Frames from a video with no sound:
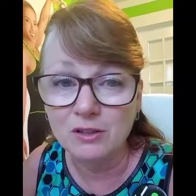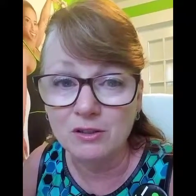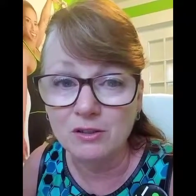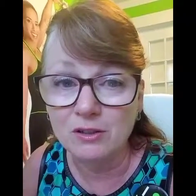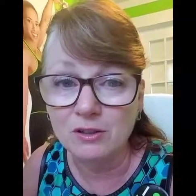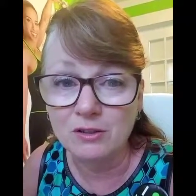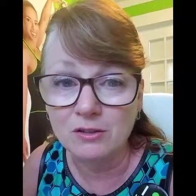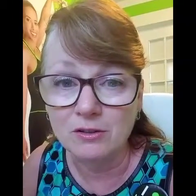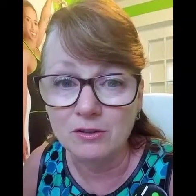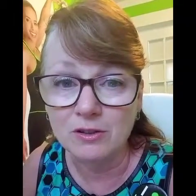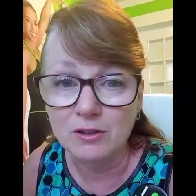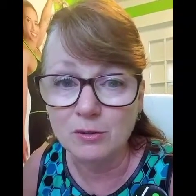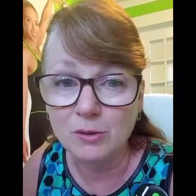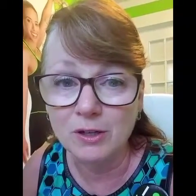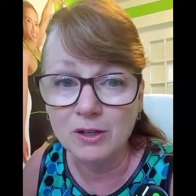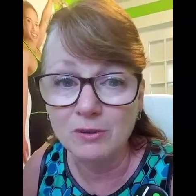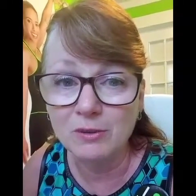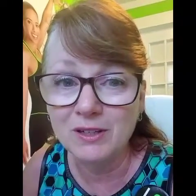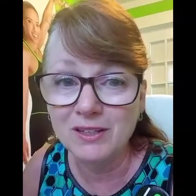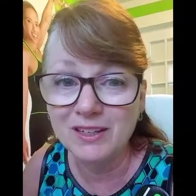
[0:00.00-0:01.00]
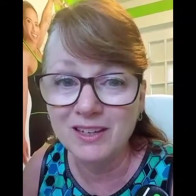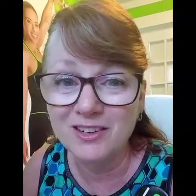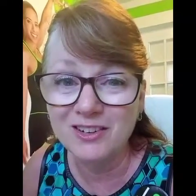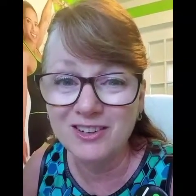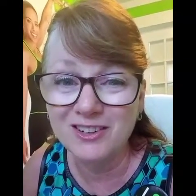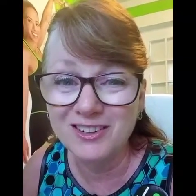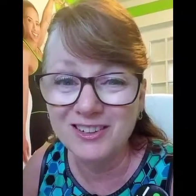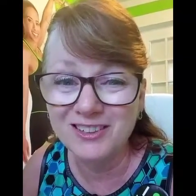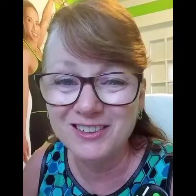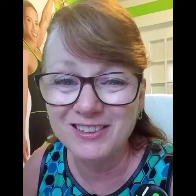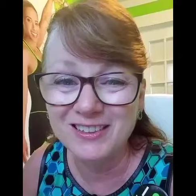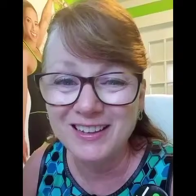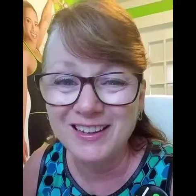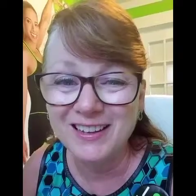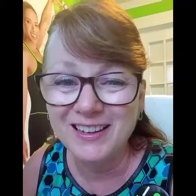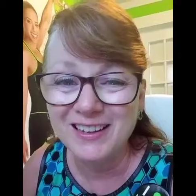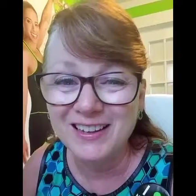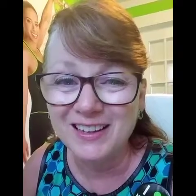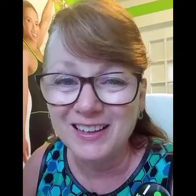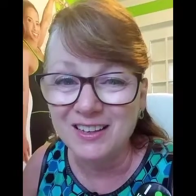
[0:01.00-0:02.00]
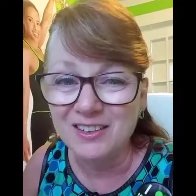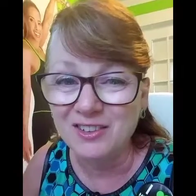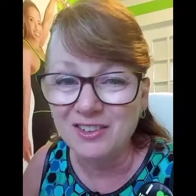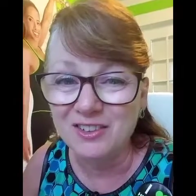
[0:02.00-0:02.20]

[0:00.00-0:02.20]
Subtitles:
You can do your 21 day goal, and